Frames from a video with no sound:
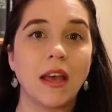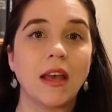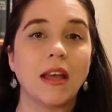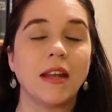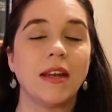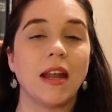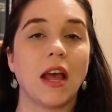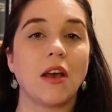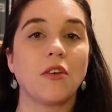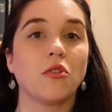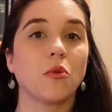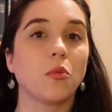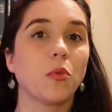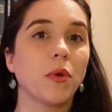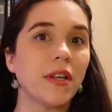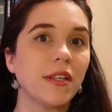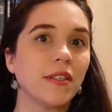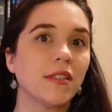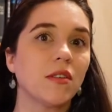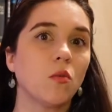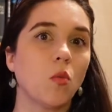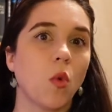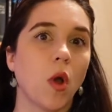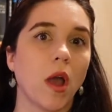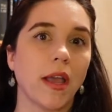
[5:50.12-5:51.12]
Now, the
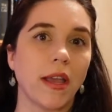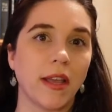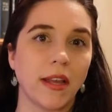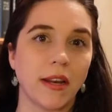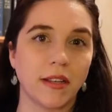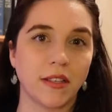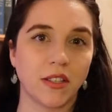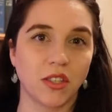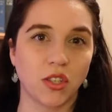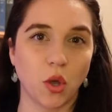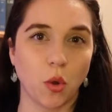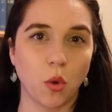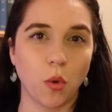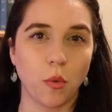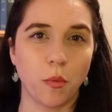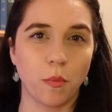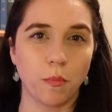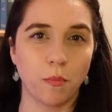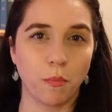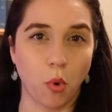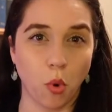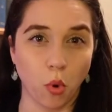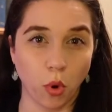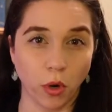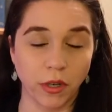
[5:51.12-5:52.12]
reason why it is so
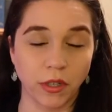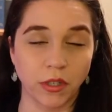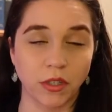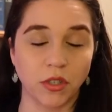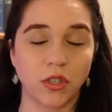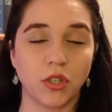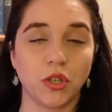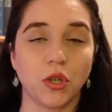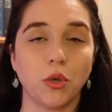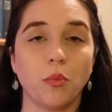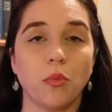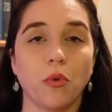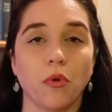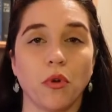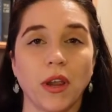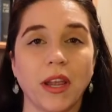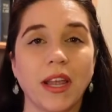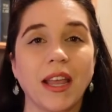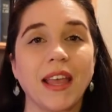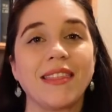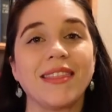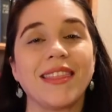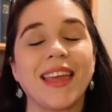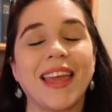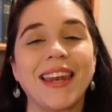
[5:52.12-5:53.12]
important to bring
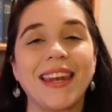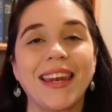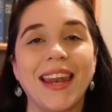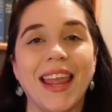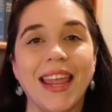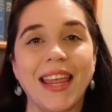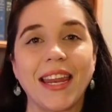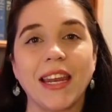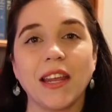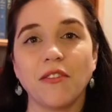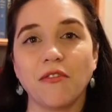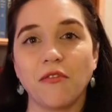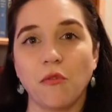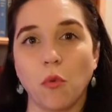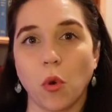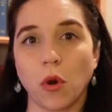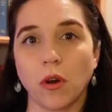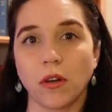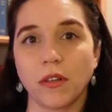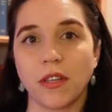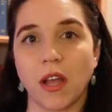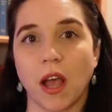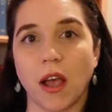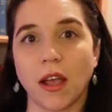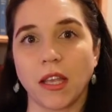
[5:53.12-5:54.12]
in the native
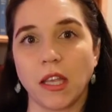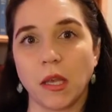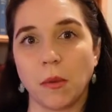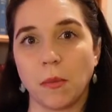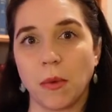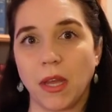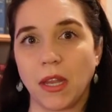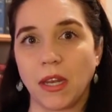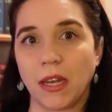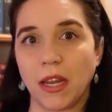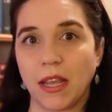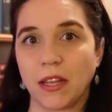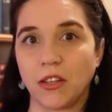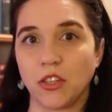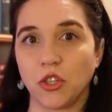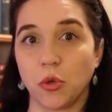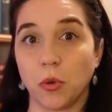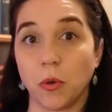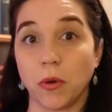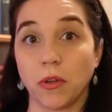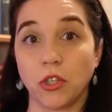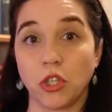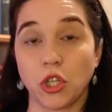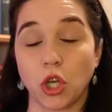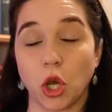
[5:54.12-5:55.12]
Word document
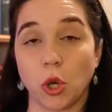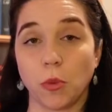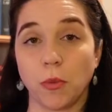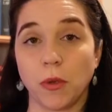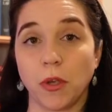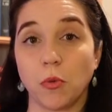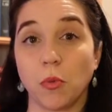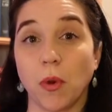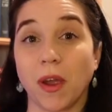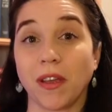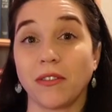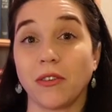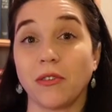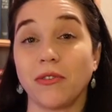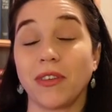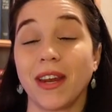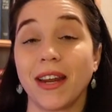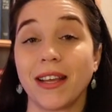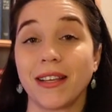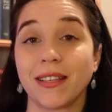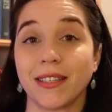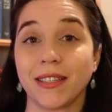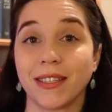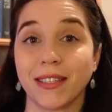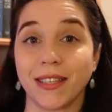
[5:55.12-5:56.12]
into Adobe rather than
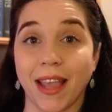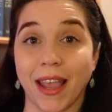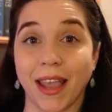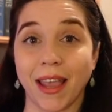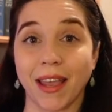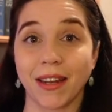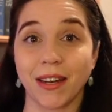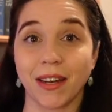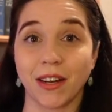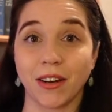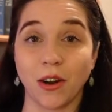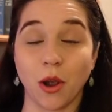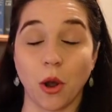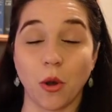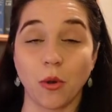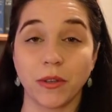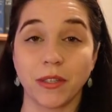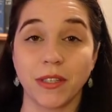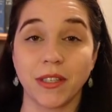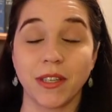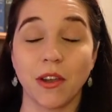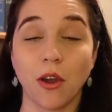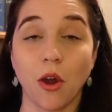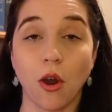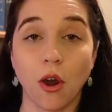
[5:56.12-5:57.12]
a scanned and
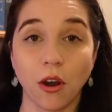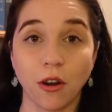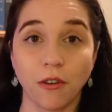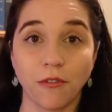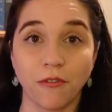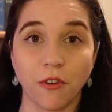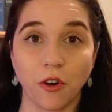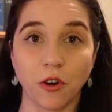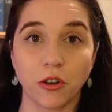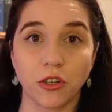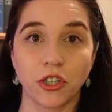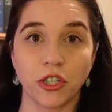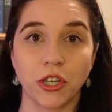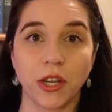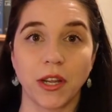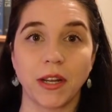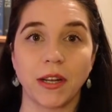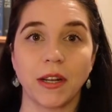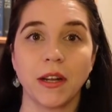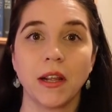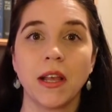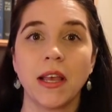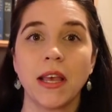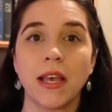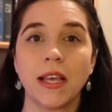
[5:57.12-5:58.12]
OCR'd
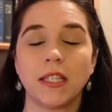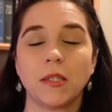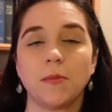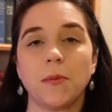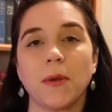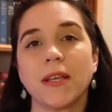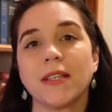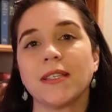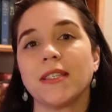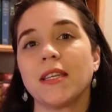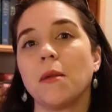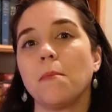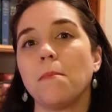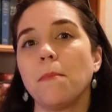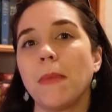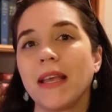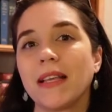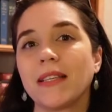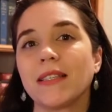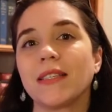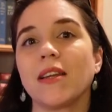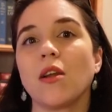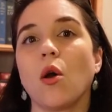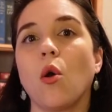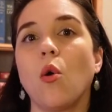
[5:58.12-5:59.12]
version is because it
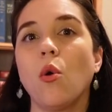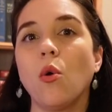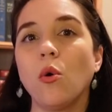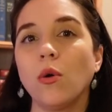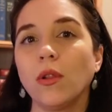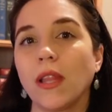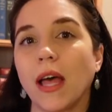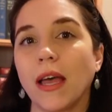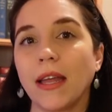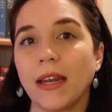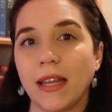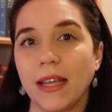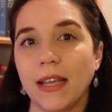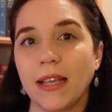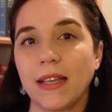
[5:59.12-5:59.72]
makes it a whole lot